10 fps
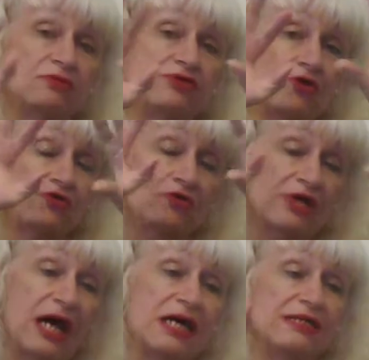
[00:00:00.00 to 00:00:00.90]
with other
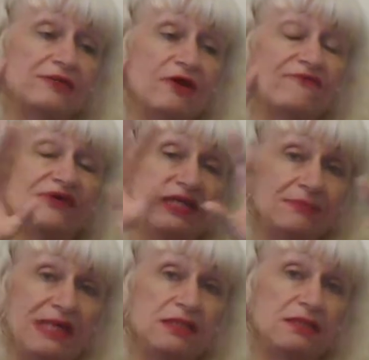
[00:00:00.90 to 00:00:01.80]
kind of
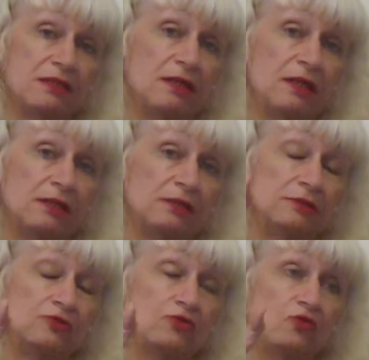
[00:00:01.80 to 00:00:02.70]
element,
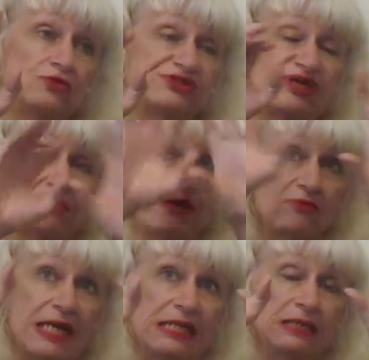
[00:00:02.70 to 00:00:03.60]
to
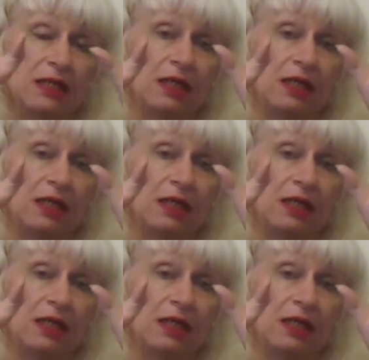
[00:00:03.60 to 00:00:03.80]
separate,